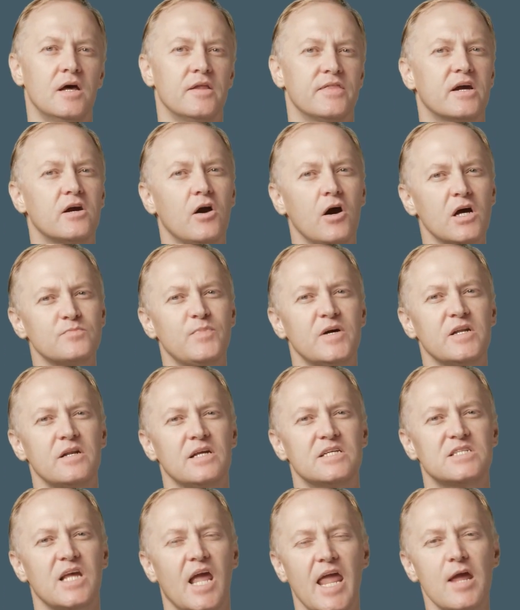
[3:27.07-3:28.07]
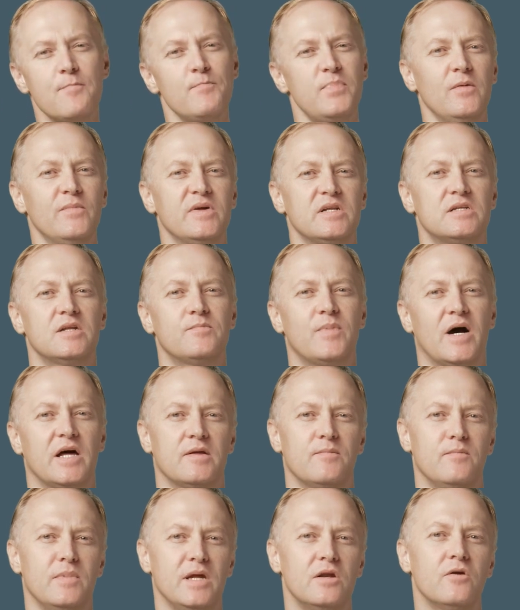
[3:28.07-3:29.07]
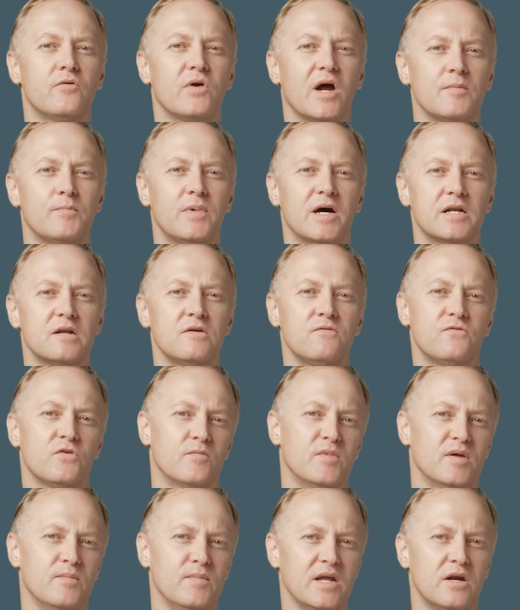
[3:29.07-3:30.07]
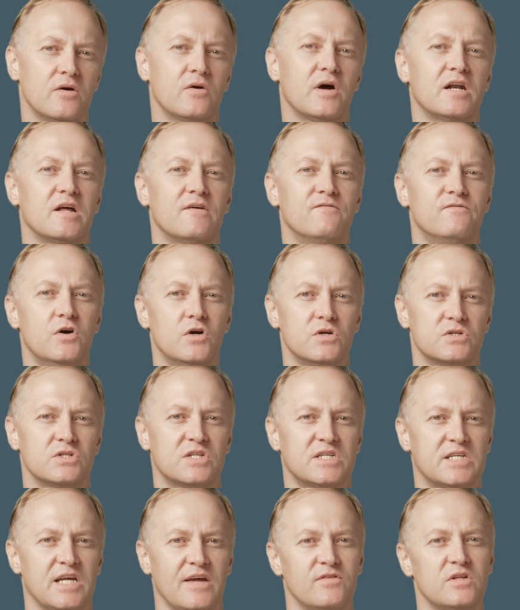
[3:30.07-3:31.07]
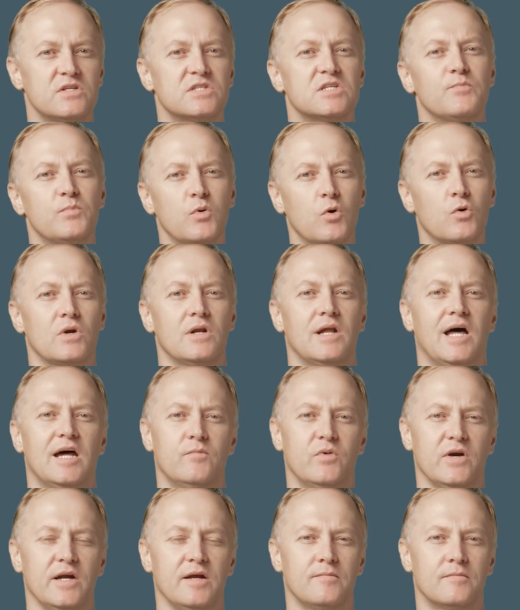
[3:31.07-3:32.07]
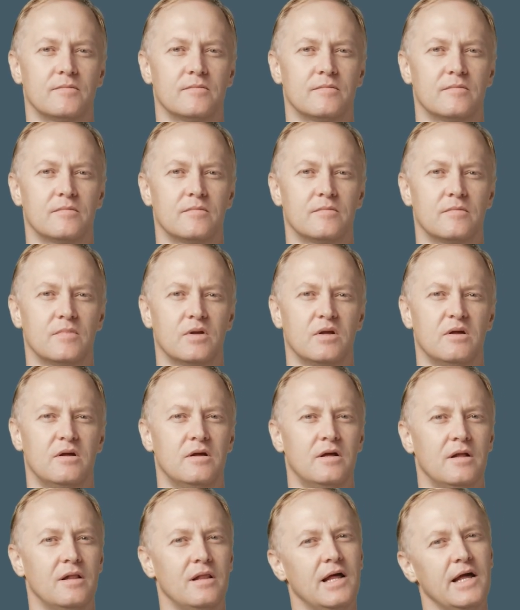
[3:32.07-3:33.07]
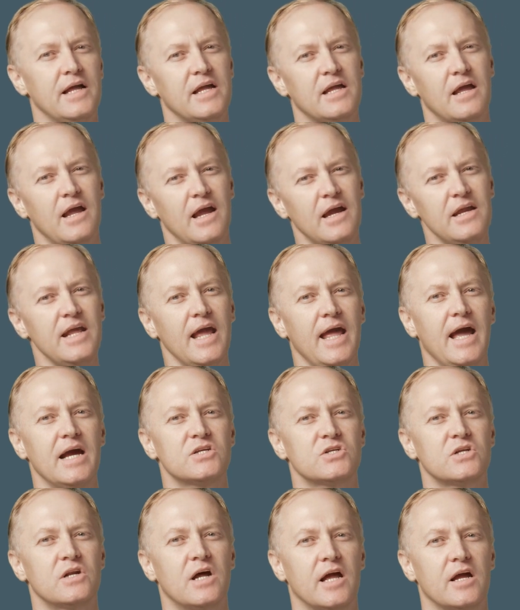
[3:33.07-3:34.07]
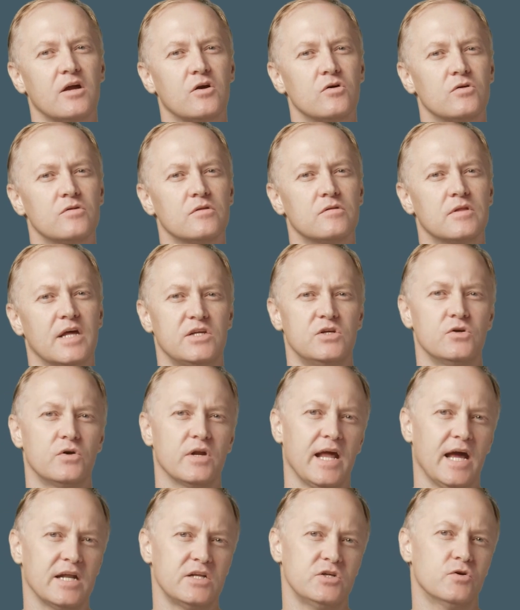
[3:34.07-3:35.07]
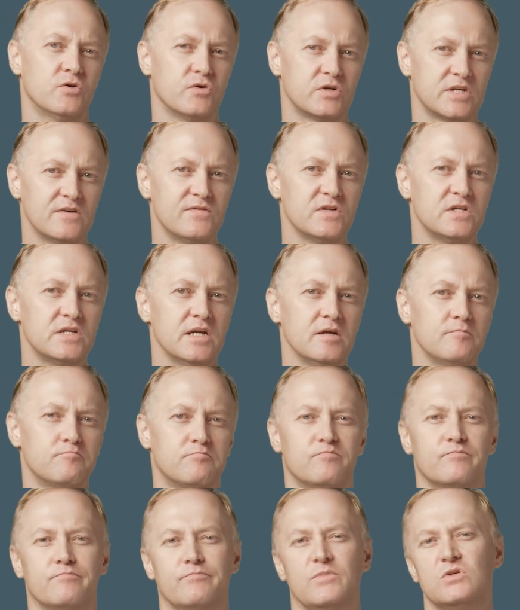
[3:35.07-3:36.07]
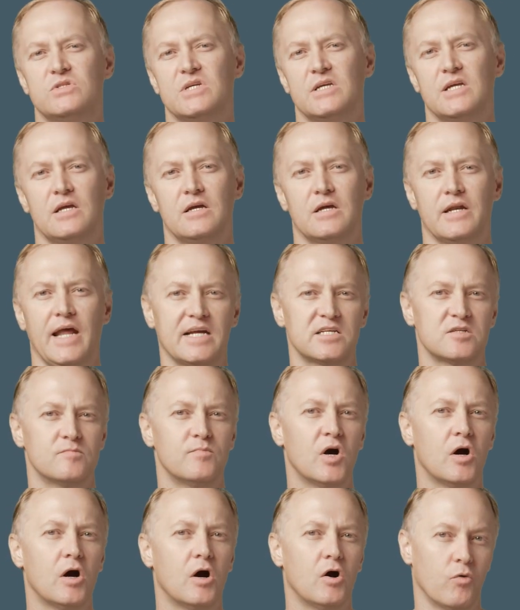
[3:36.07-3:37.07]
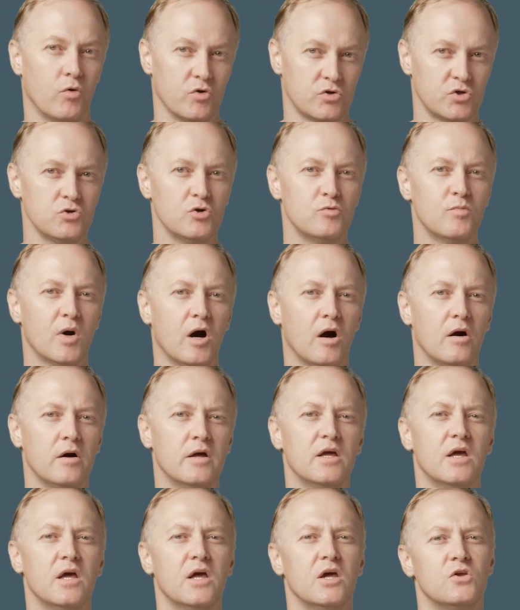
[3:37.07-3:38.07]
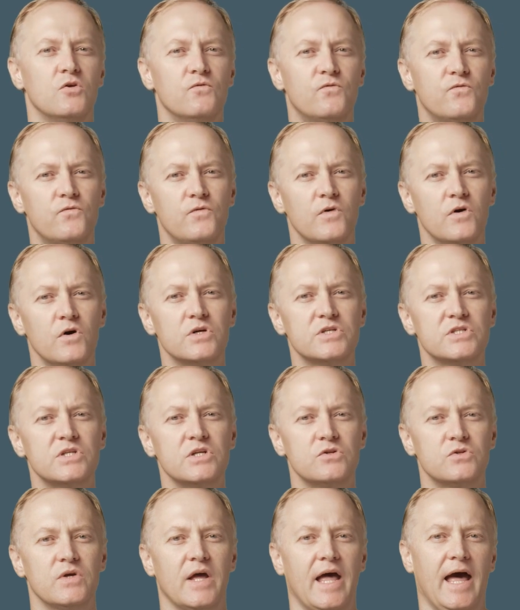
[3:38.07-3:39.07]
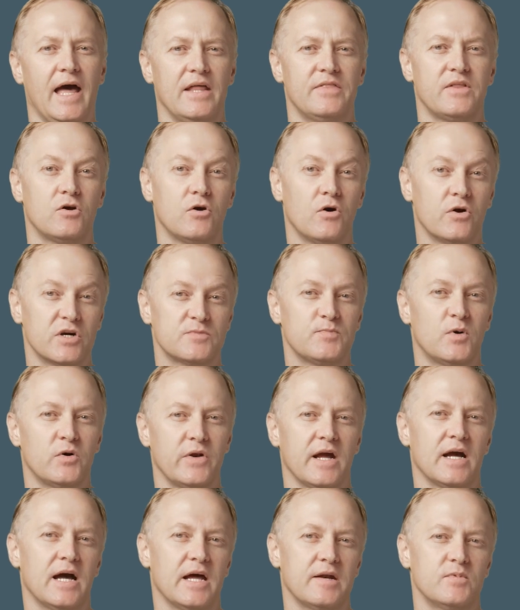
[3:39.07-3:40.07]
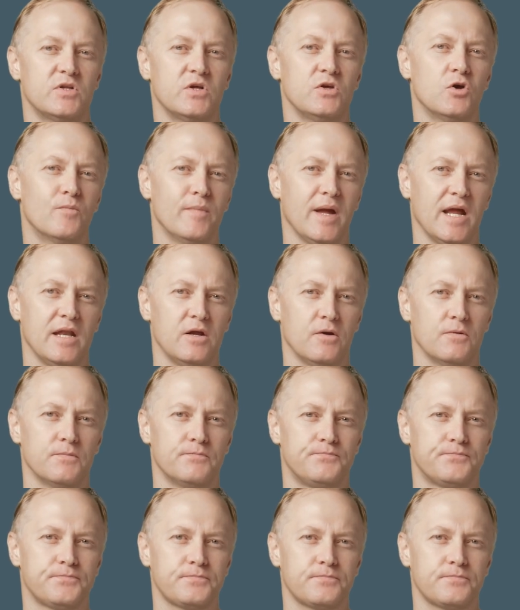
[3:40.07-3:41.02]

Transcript: The cast button is implemented by the MediaRoute button from the Meteorite version 7 support library. Like any action icon that you can add to your activity using an action bar or toolbar, you first need to add the corresponding item to your menu.